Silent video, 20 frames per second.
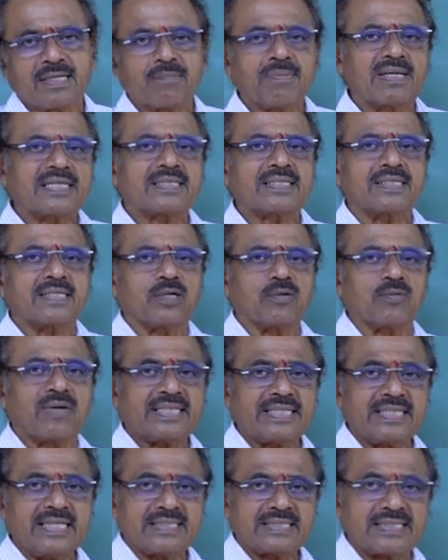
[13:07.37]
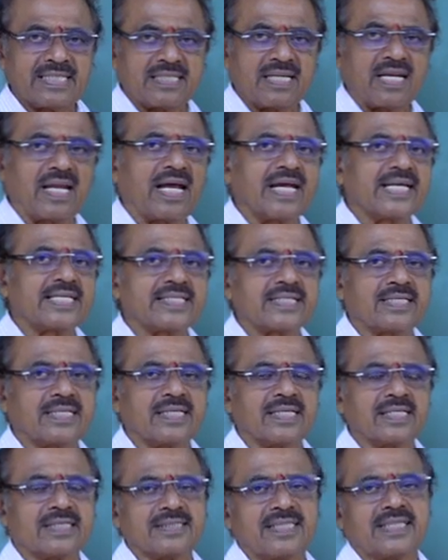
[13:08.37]
But what he has generalized
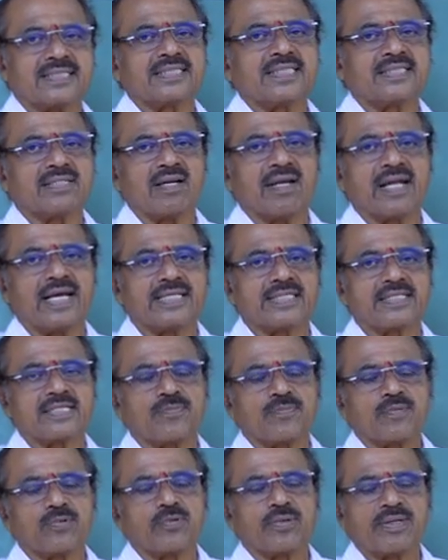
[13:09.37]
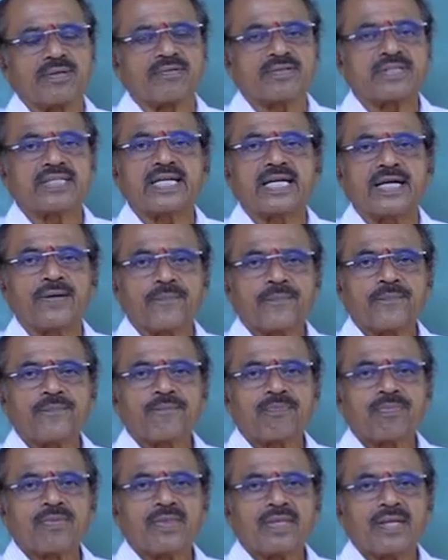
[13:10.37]
proved everything.
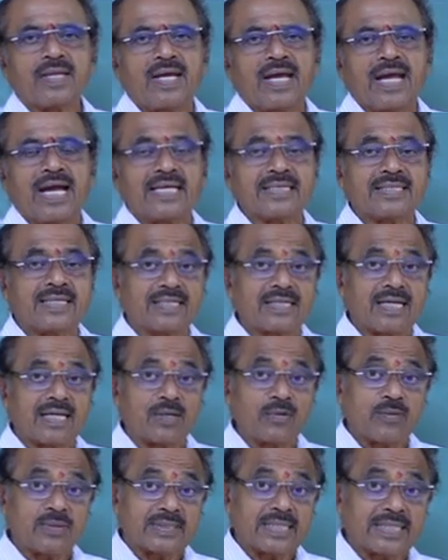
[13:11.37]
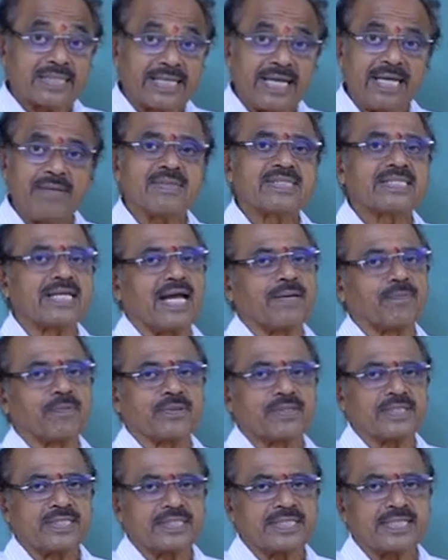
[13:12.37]
And that came as a
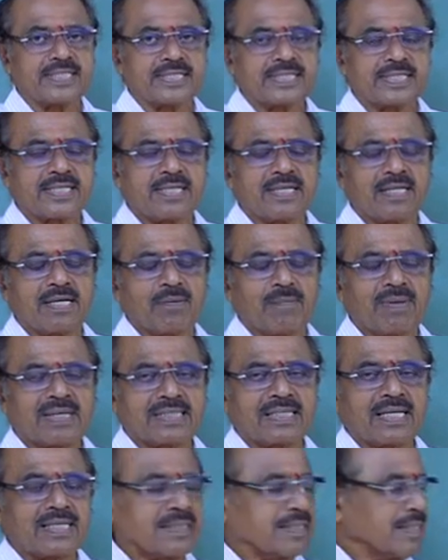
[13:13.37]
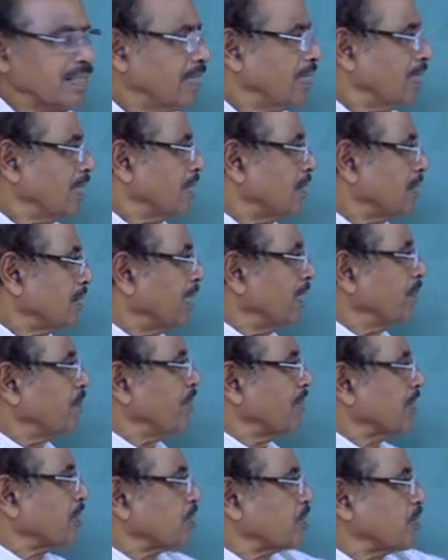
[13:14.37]
hypothesis, but that
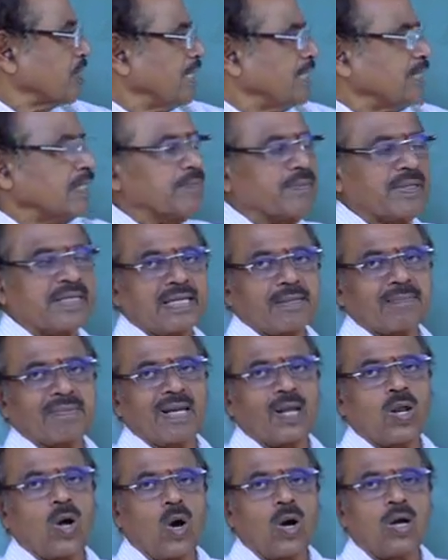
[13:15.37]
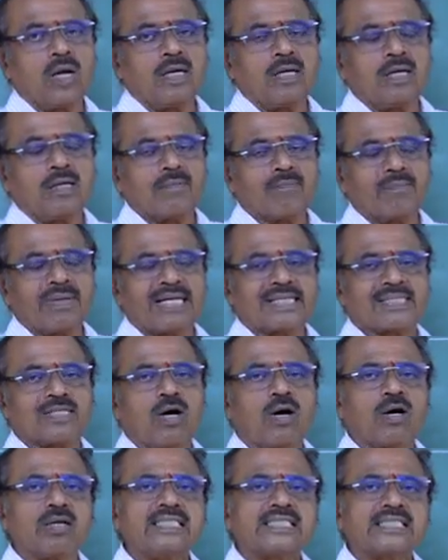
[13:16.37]
then straightly became a law, because
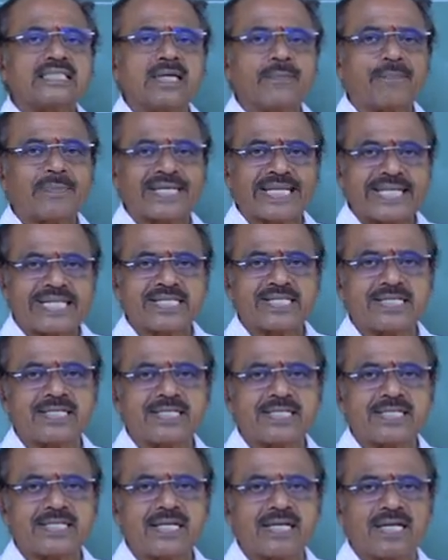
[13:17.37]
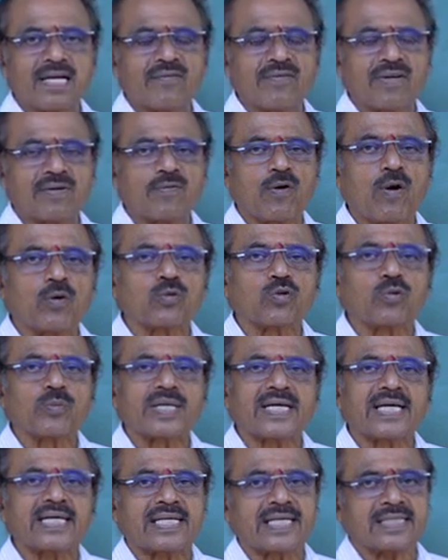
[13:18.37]
all its applications were found to
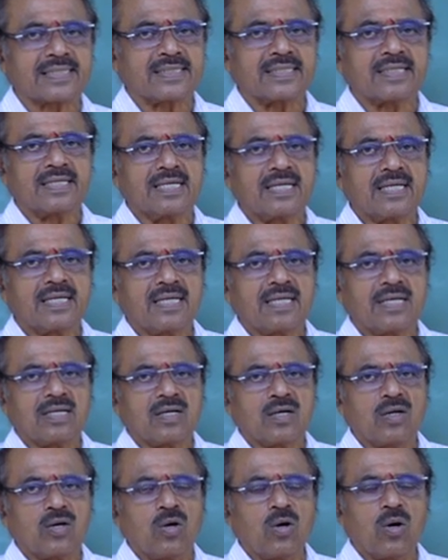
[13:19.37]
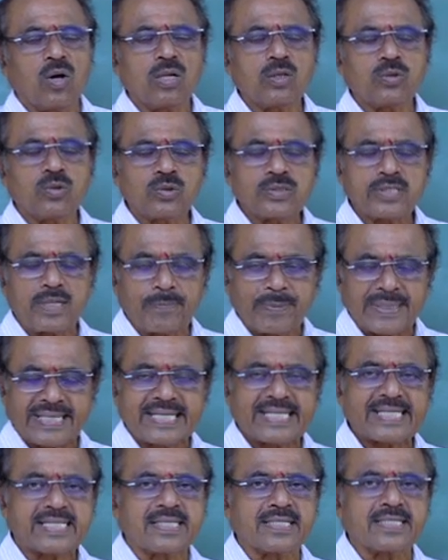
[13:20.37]
be correct. All those
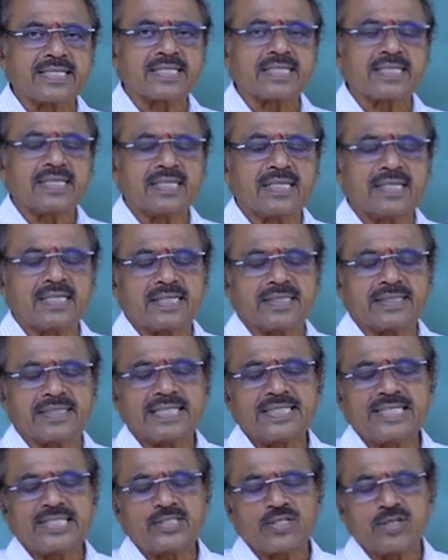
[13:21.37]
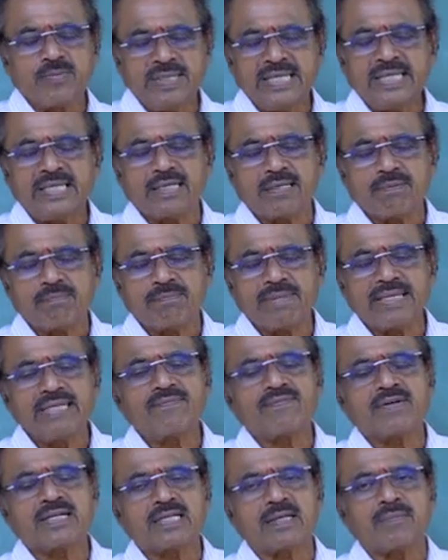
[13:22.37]
applications, they determine
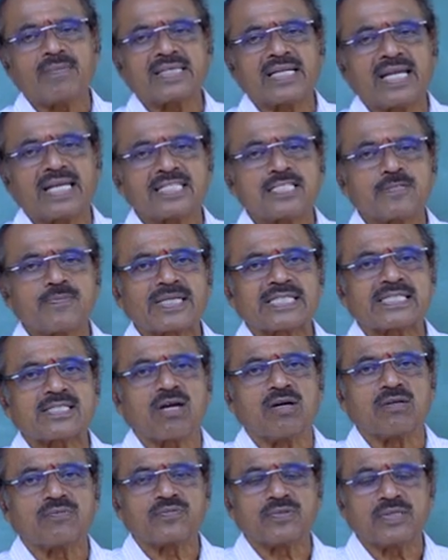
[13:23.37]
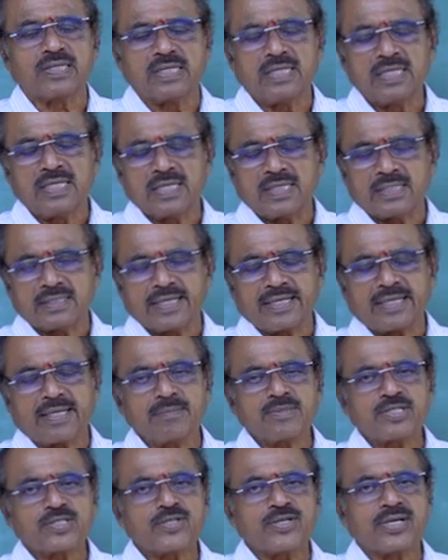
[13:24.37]
many fundamental aspects of the
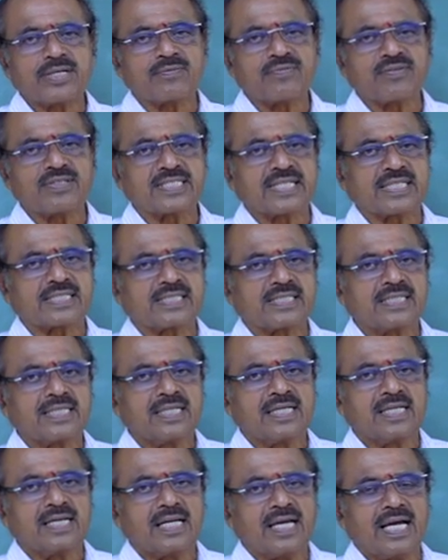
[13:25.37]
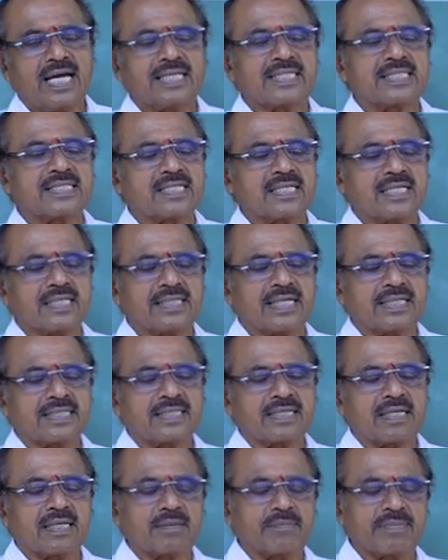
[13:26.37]
chemistry and physics. Hence,
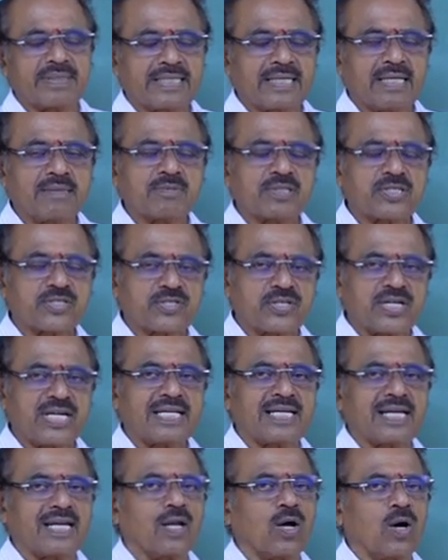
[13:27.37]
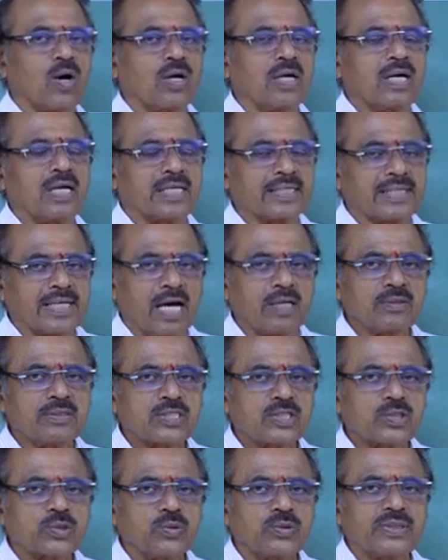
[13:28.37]
that became straight a law. Now
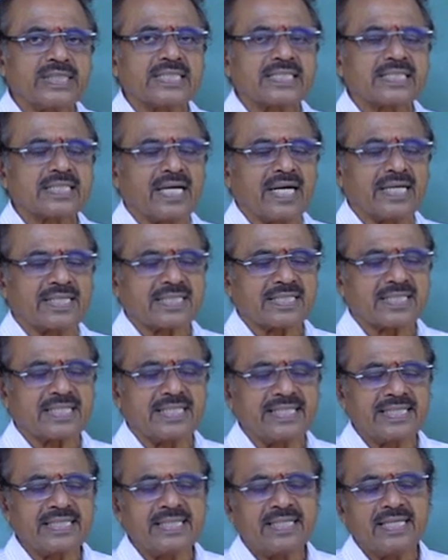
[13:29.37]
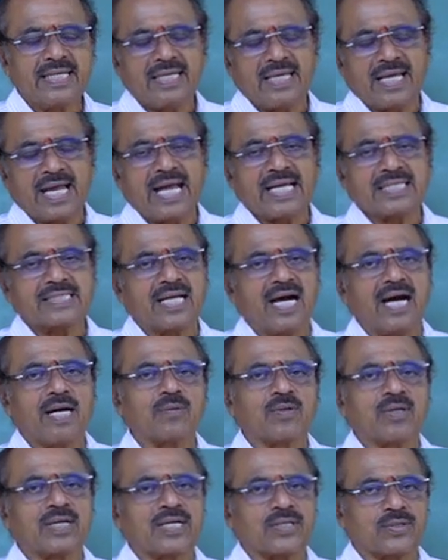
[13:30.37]
the students are studying as
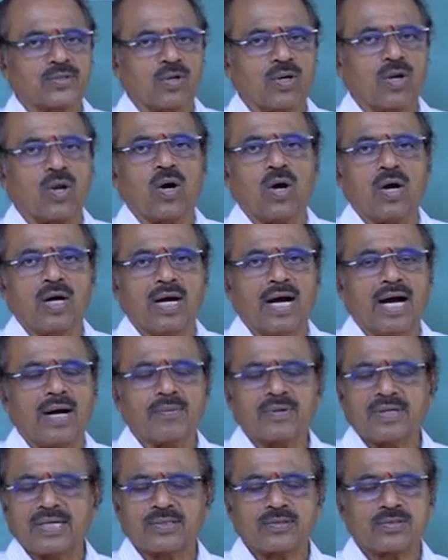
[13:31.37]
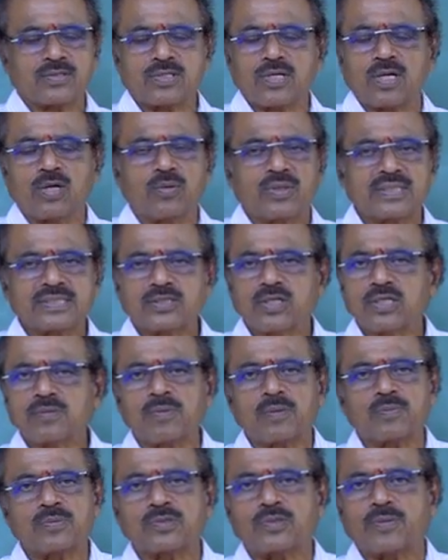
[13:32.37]
Avogadro law. Avogadro's law was not
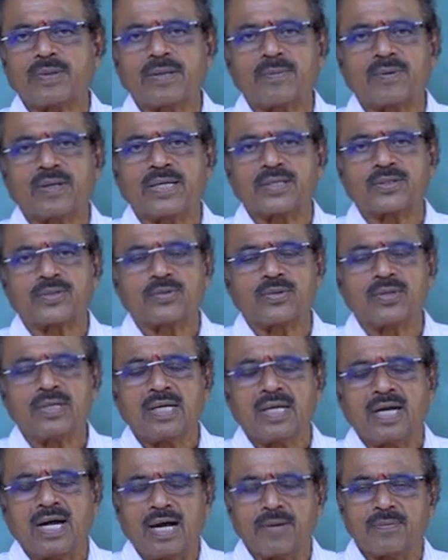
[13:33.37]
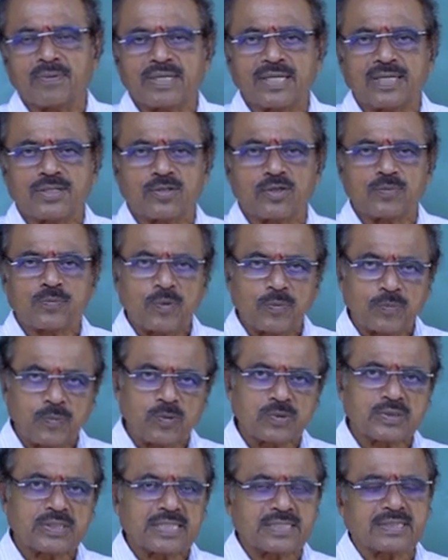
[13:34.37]
proposed by Avogadro. Avogadro
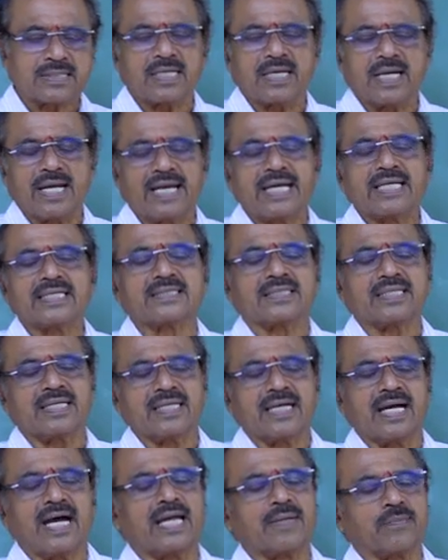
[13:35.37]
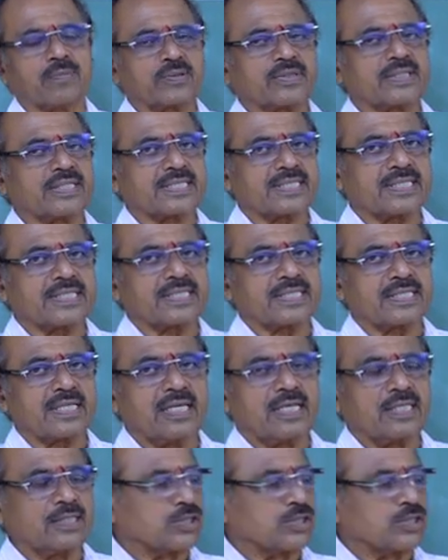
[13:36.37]
proposed that as hypothesis.